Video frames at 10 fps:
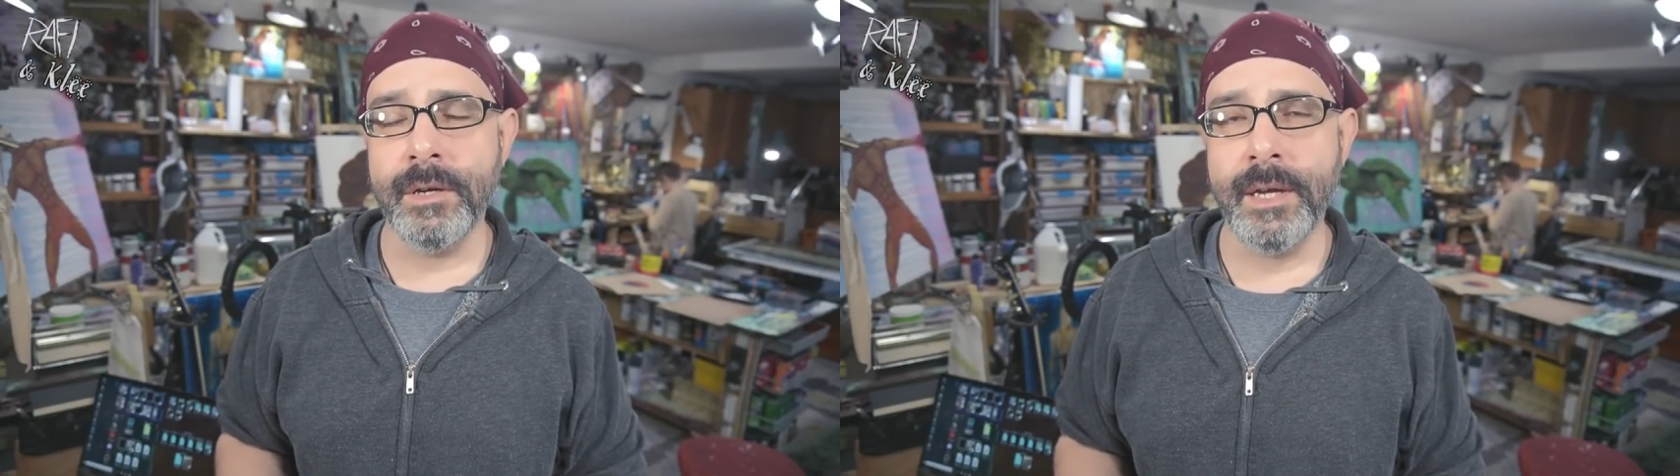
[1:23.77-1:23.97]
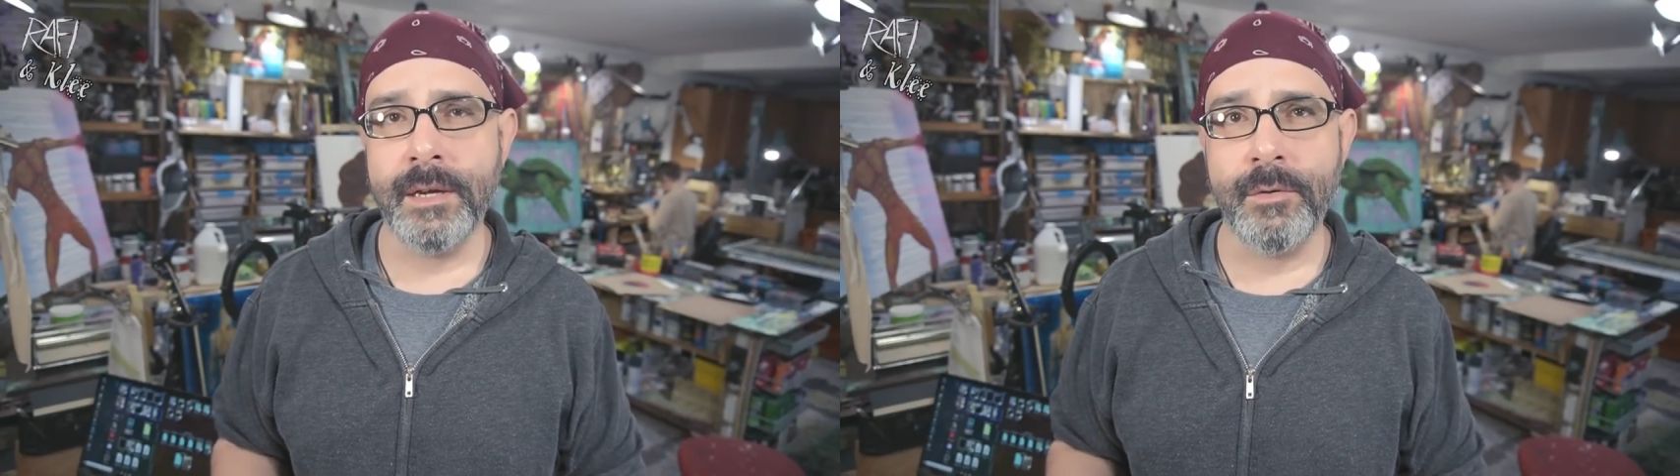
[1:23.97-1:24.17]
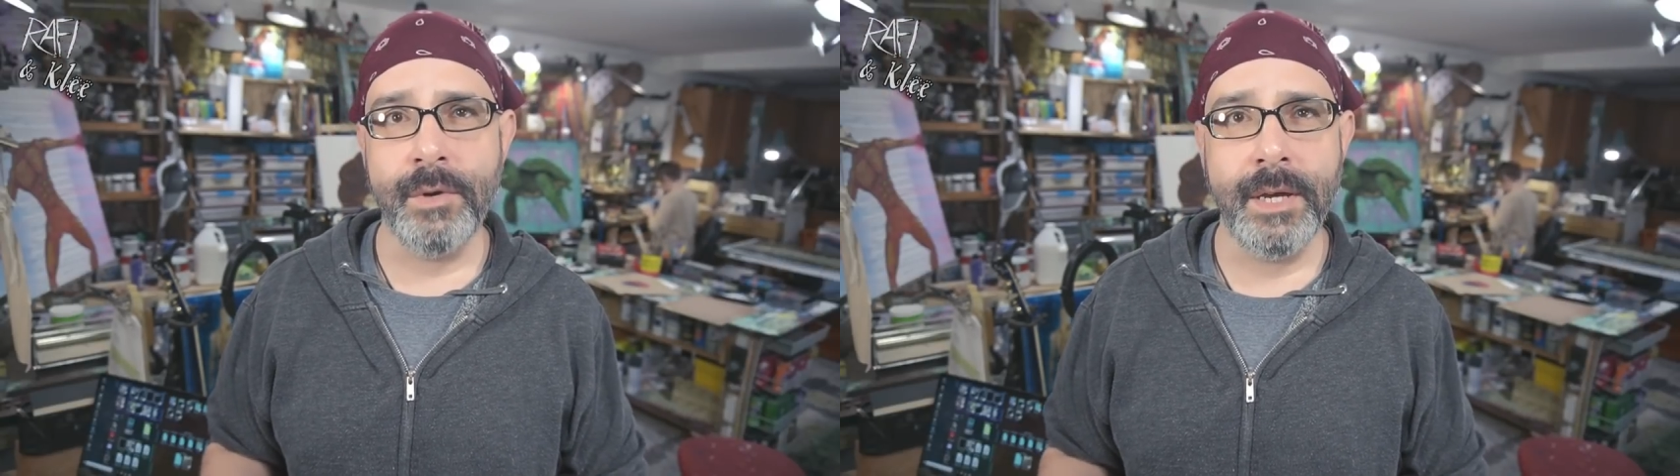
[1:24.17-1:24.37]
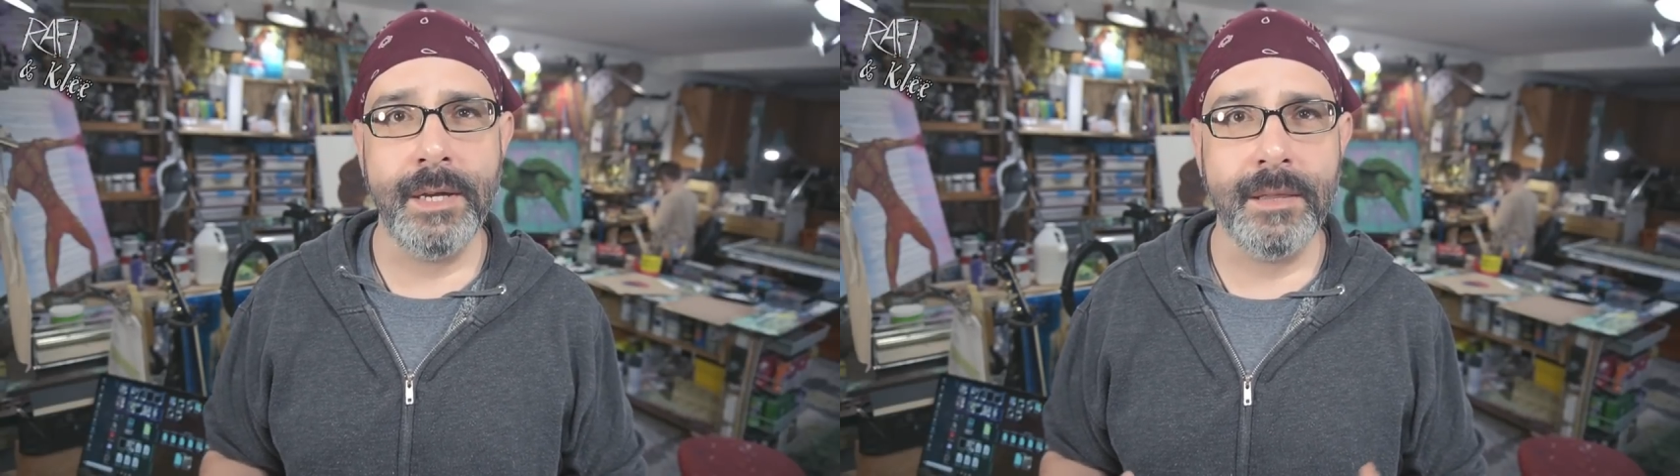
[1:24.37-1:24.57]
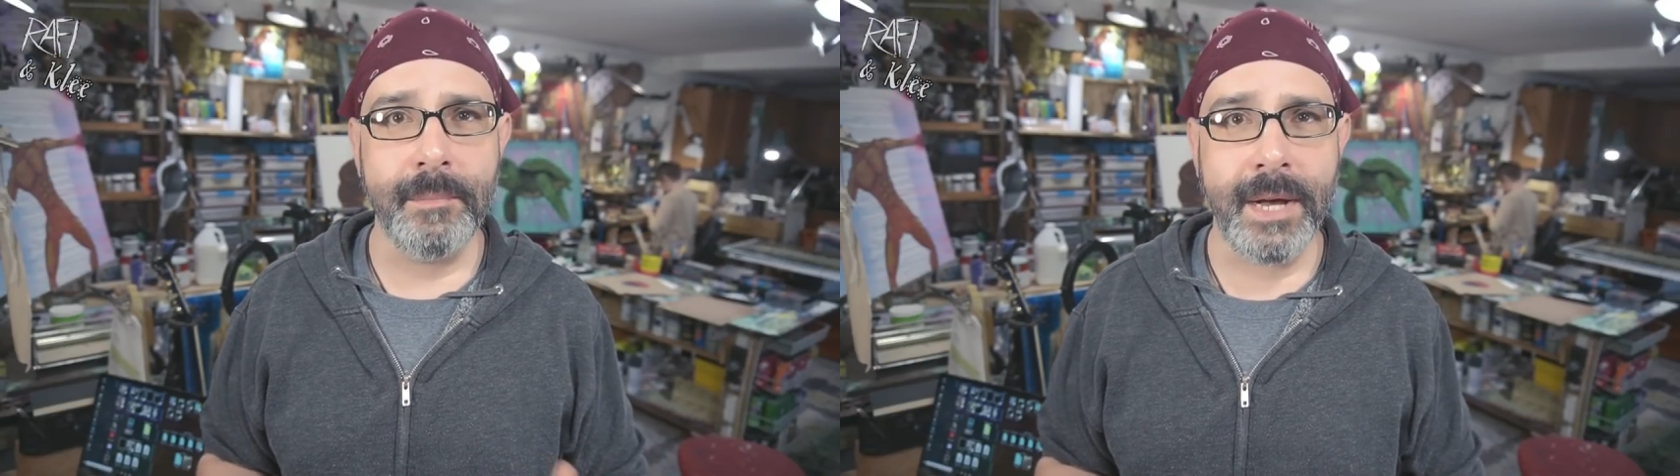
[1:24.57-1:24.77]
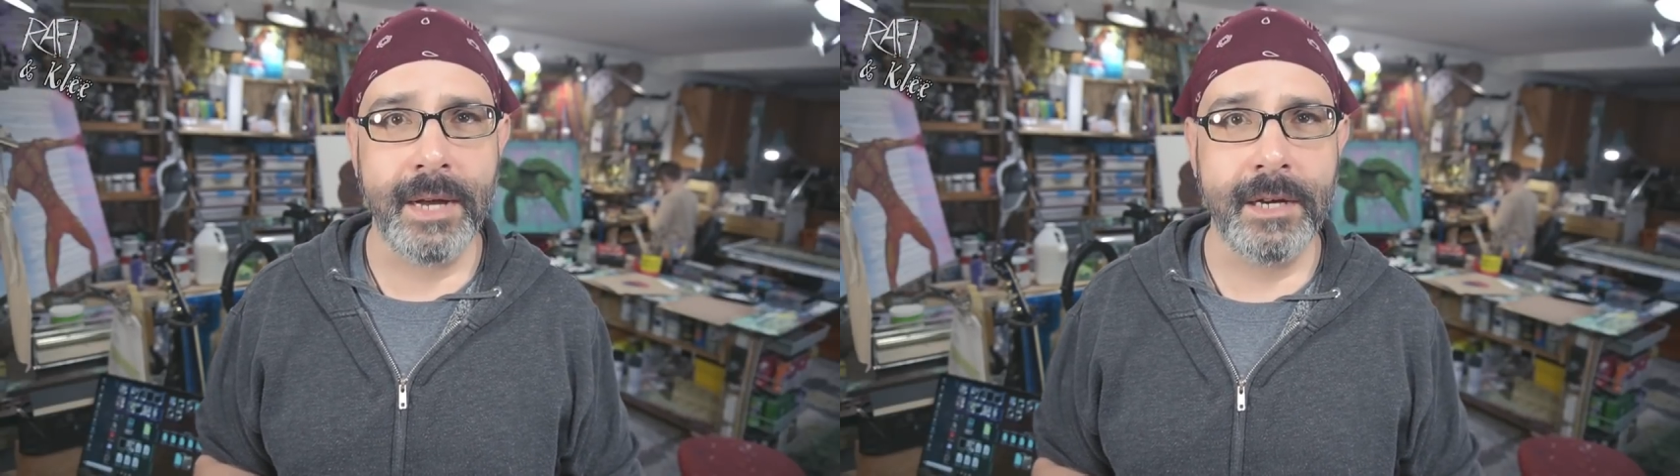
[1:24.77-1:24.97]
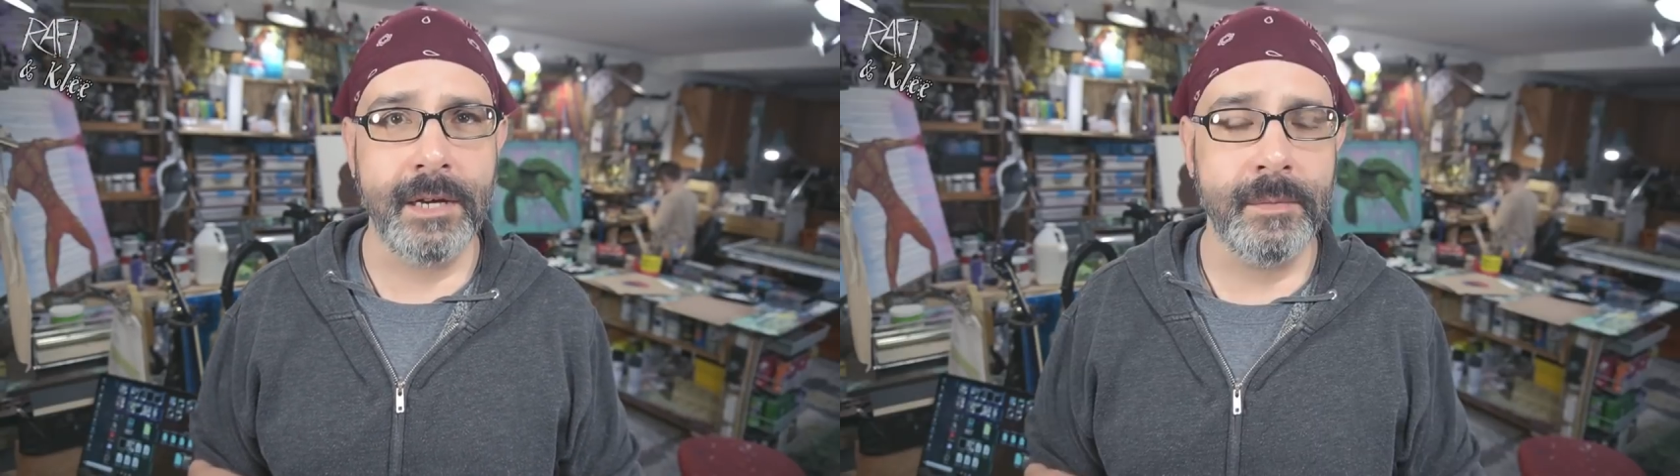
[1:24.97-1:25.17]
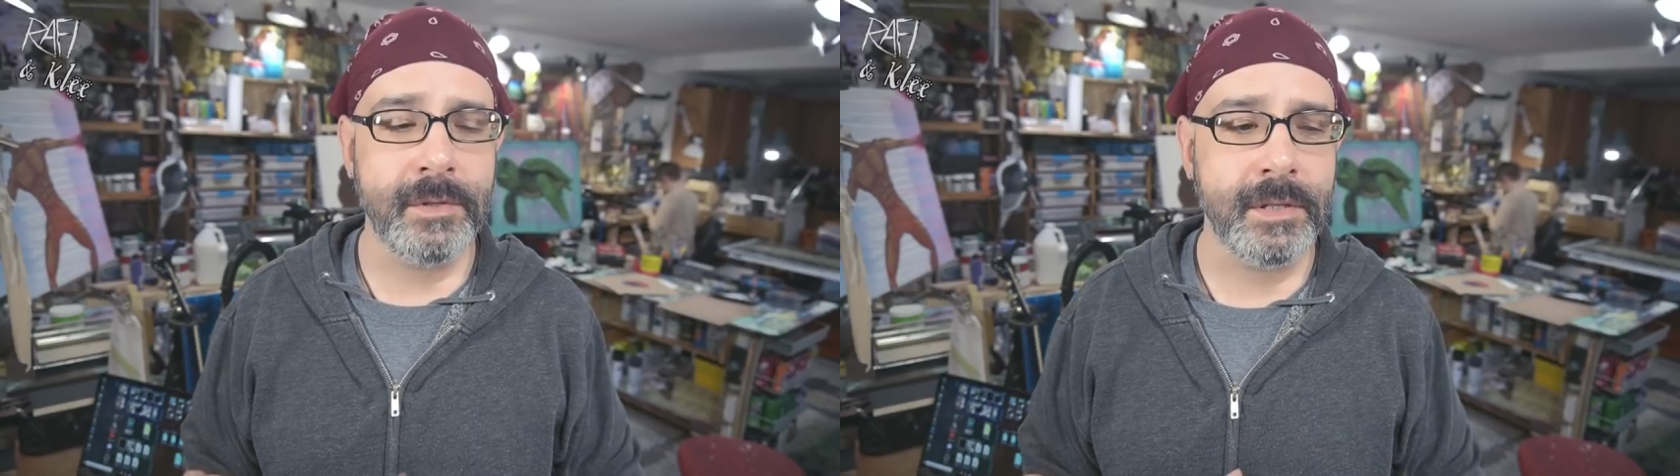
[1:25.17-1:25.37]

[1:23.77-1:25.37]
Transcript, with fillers: at creating the mock-ups,